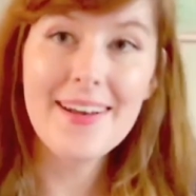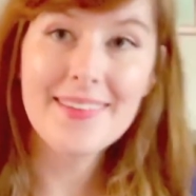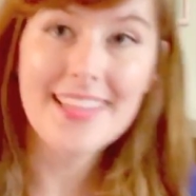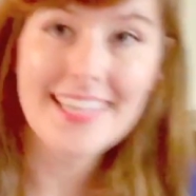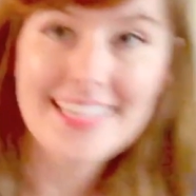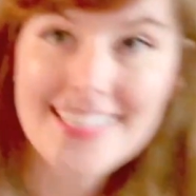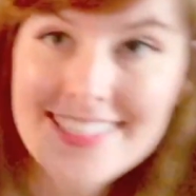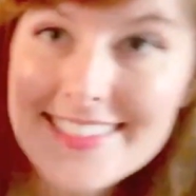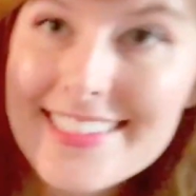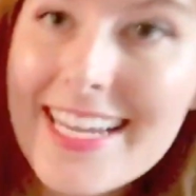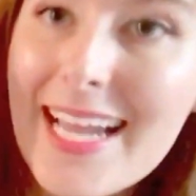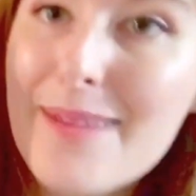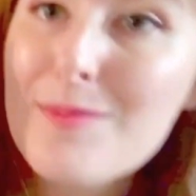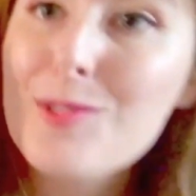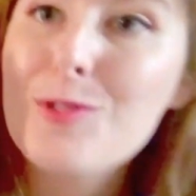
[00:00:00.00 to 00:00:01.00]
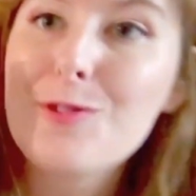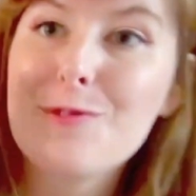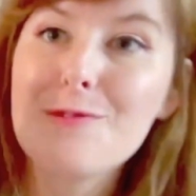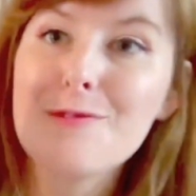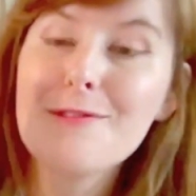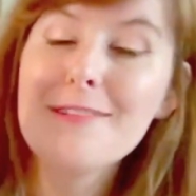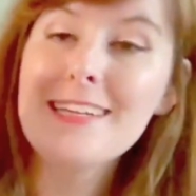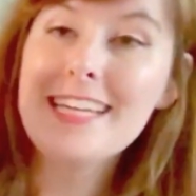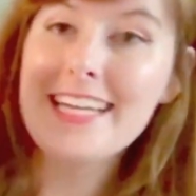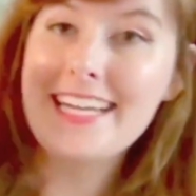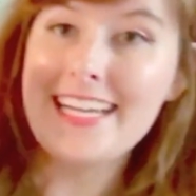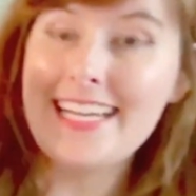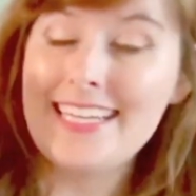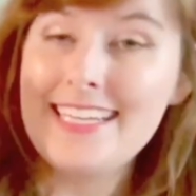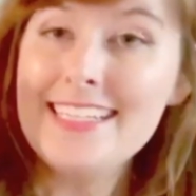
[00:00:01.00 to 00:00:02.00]
that it is time to
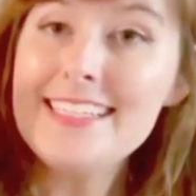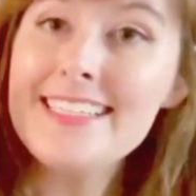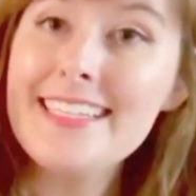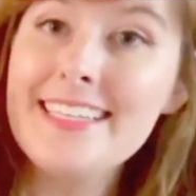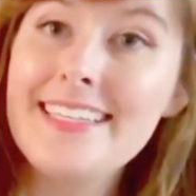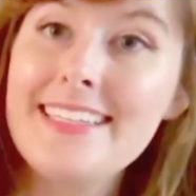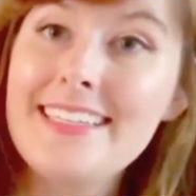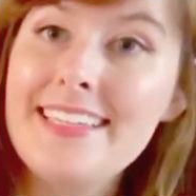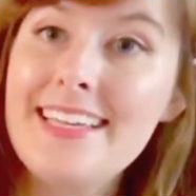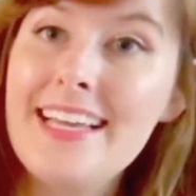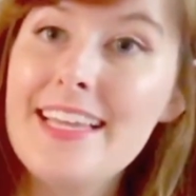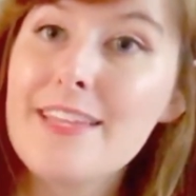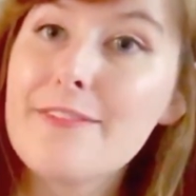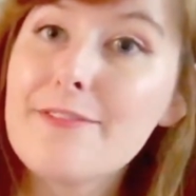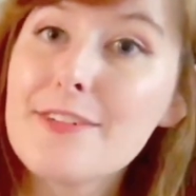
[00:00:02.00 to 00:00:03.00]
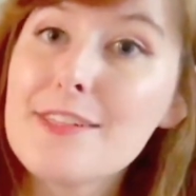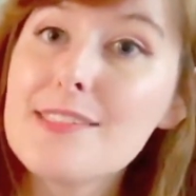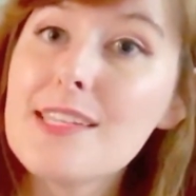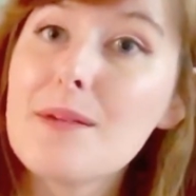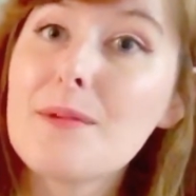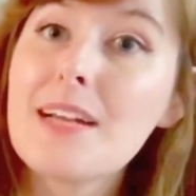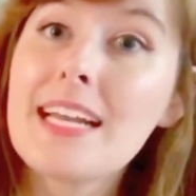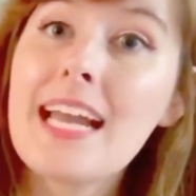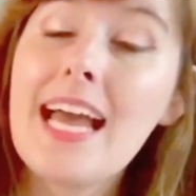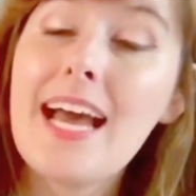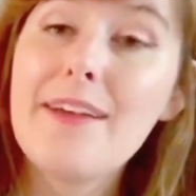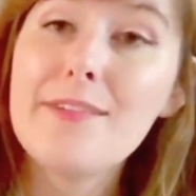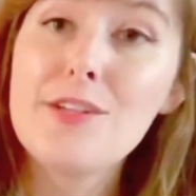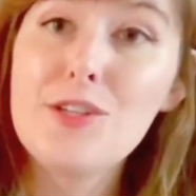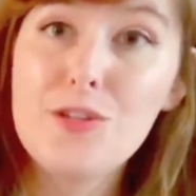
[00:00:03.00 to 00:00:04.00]
read, the first thing we're going to have
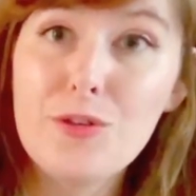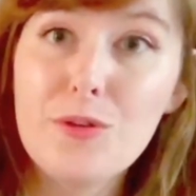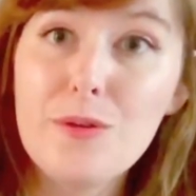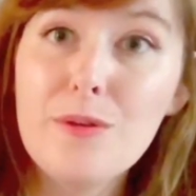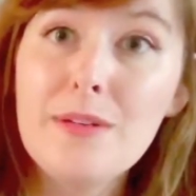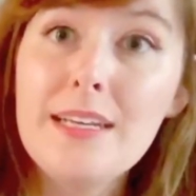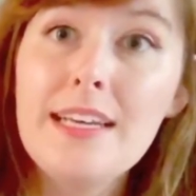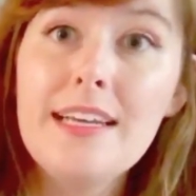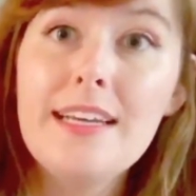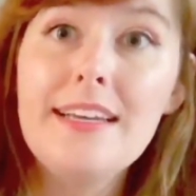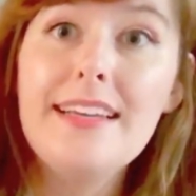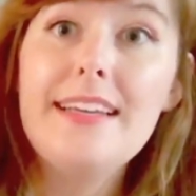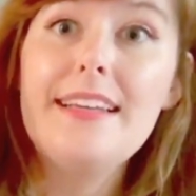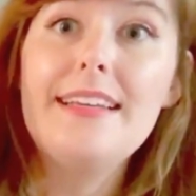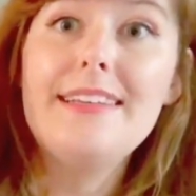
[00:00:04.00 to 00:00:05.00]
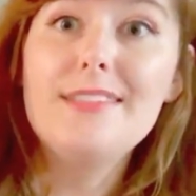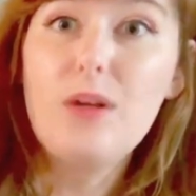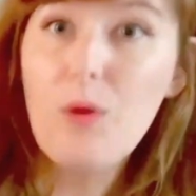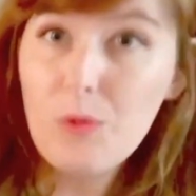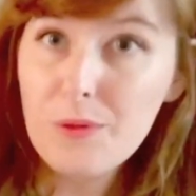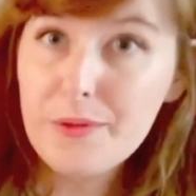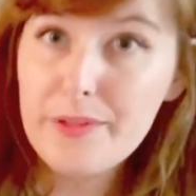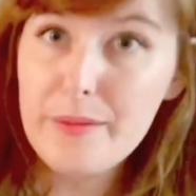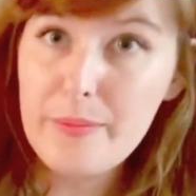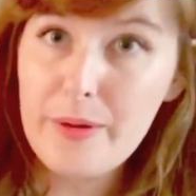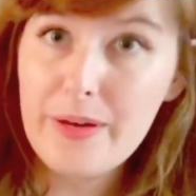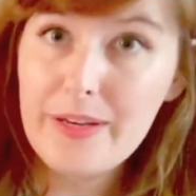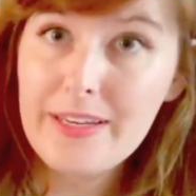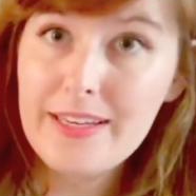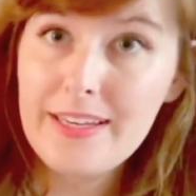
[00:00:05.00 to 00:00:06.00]
to do is hold the
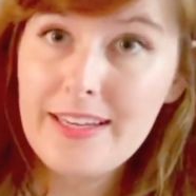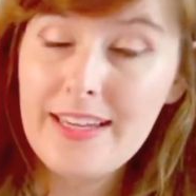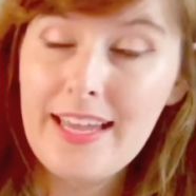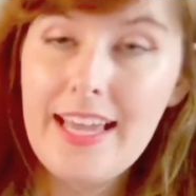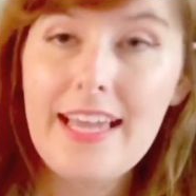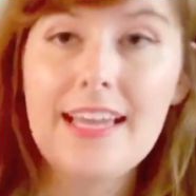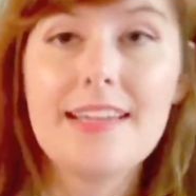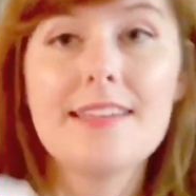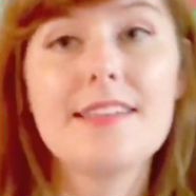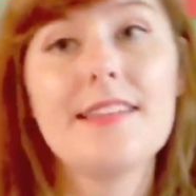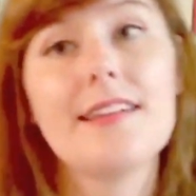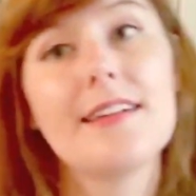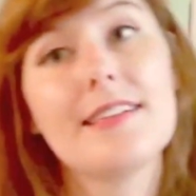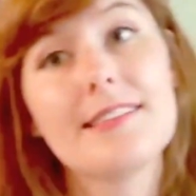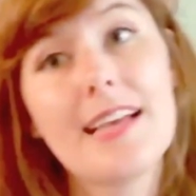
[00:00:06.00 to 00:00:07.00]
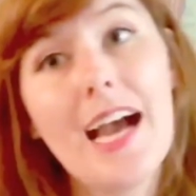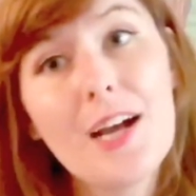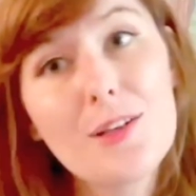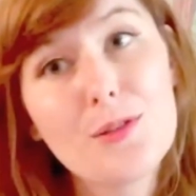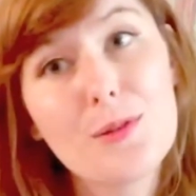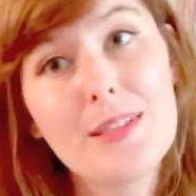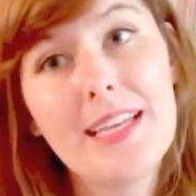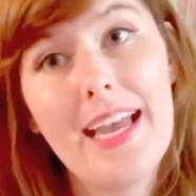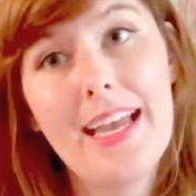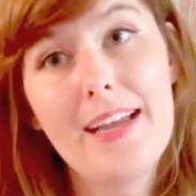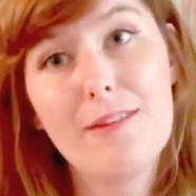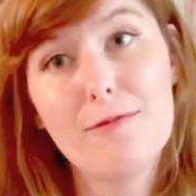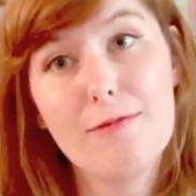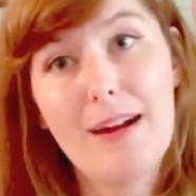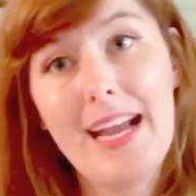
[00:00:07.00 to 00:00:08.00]
book. And there is actually a
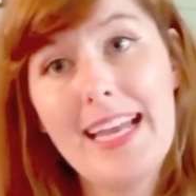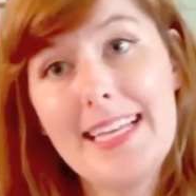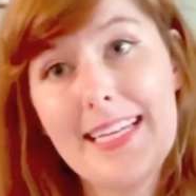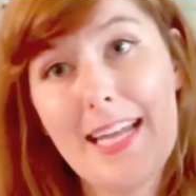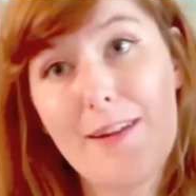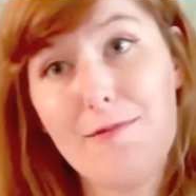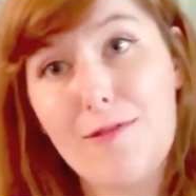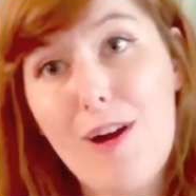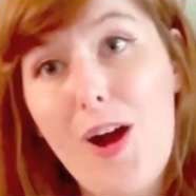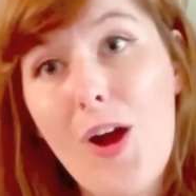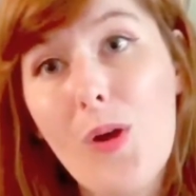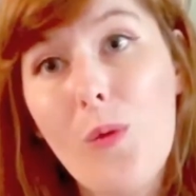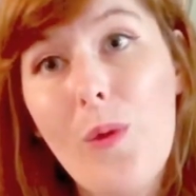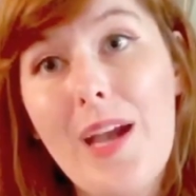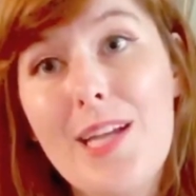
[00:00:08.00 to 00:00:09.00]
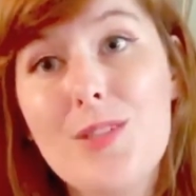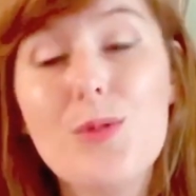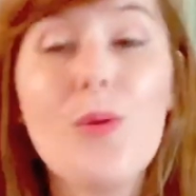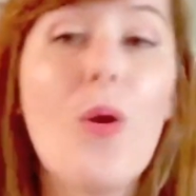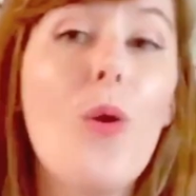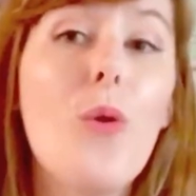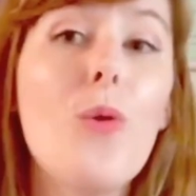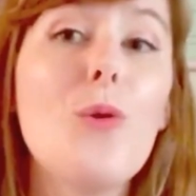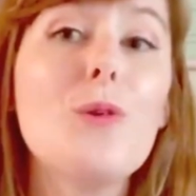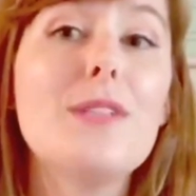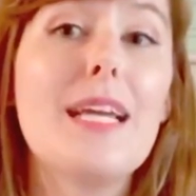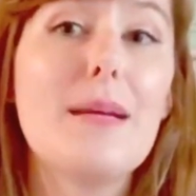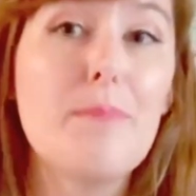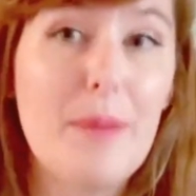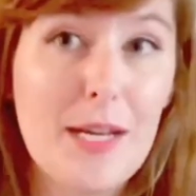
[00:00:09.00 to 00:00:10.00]
right and wrong way to hold
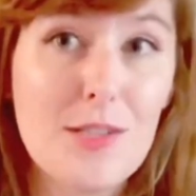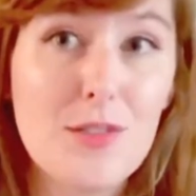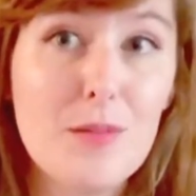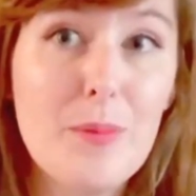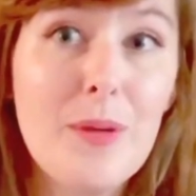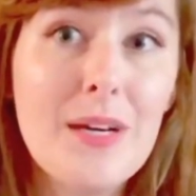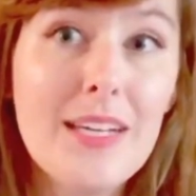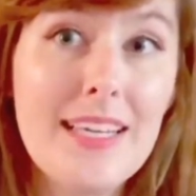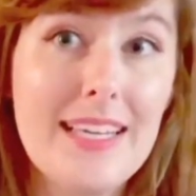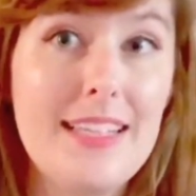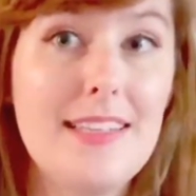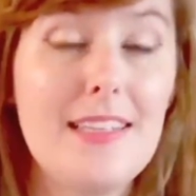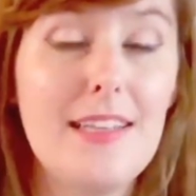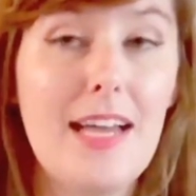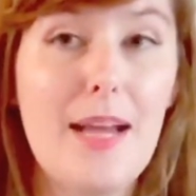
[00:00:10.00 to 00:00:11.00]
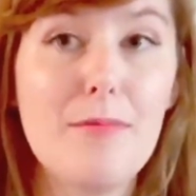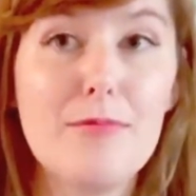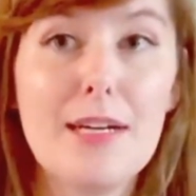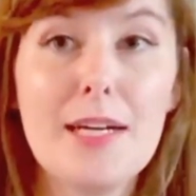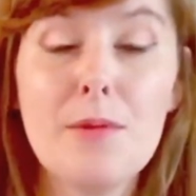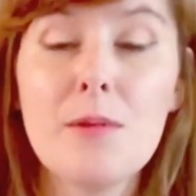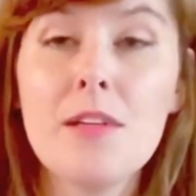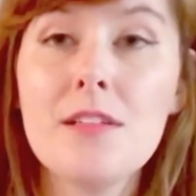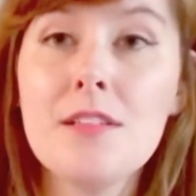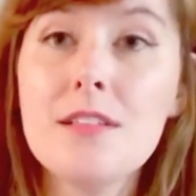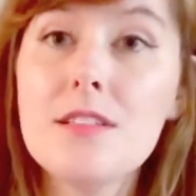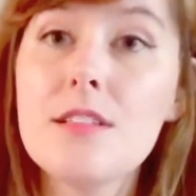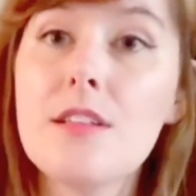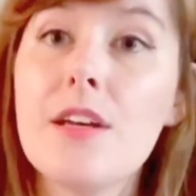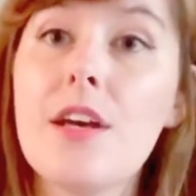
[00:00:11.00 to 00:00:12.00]
a picture book in the library
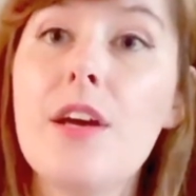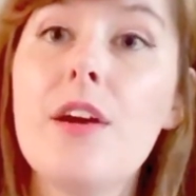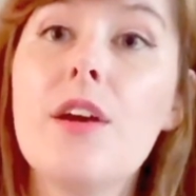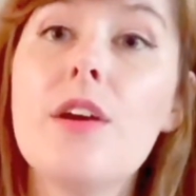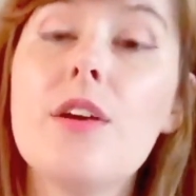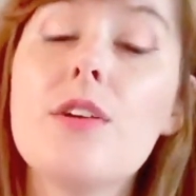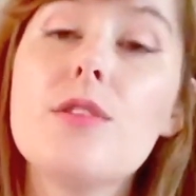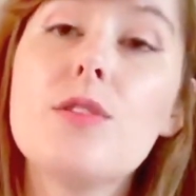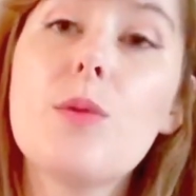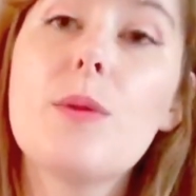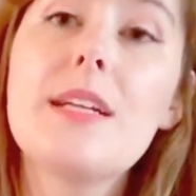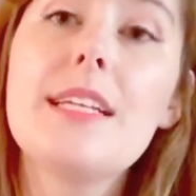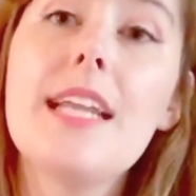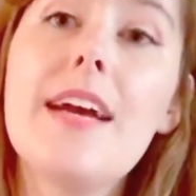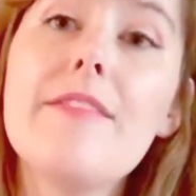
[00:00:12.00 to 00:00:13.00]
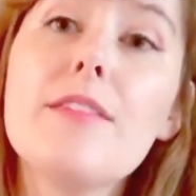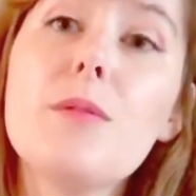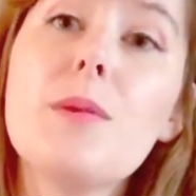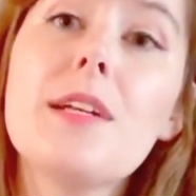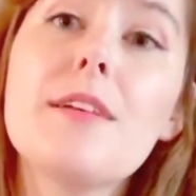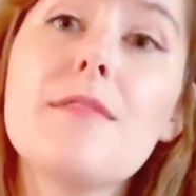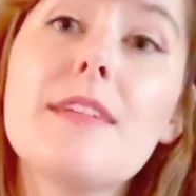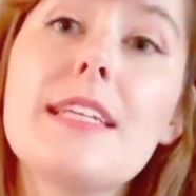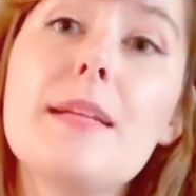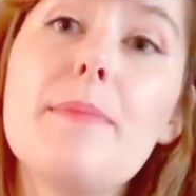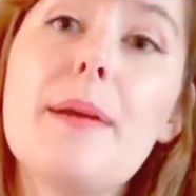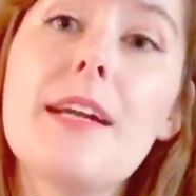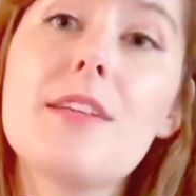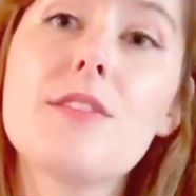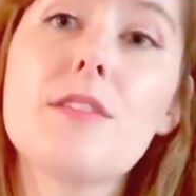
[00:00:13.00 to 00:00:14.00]
world. So we never want to read a
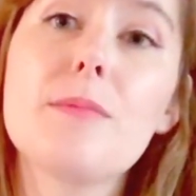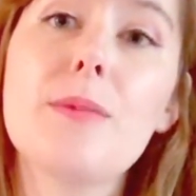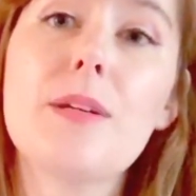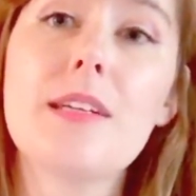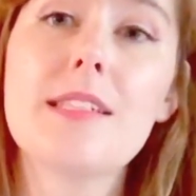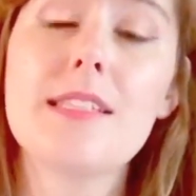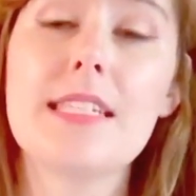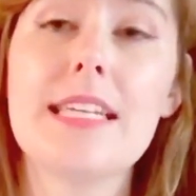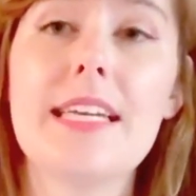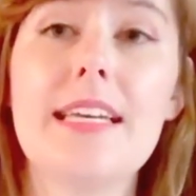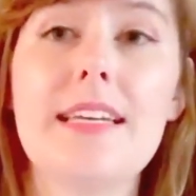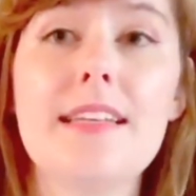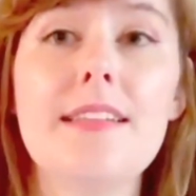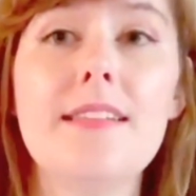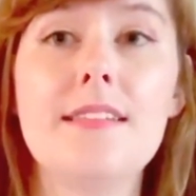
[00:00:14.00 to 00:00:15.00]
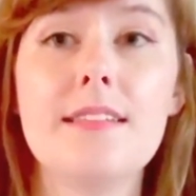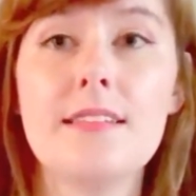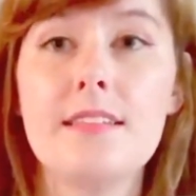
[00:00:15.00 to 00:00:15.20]
picture book to kids